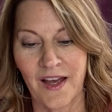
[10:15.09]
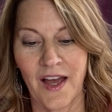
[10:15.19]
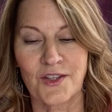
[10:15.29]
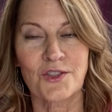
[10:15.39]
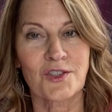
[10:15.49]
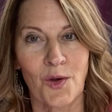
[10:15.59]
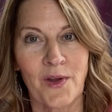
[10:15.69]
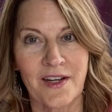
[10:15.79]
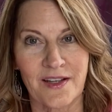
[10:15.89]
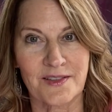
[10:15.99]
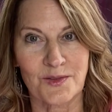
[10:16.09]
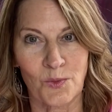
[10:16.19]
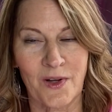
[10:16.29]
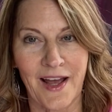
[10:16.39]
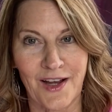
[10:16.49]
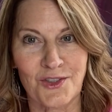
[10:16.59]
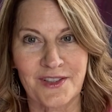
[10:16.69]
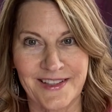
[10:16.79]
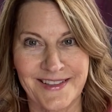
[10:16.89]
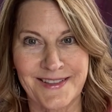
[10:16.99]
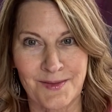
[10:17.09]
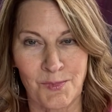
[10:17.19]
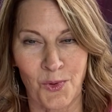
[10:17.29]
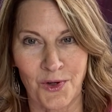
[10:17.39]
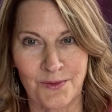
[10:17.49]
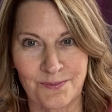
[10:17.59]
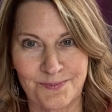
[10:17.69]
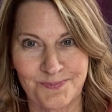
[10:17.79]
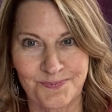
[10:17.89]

and showing us what actually is important.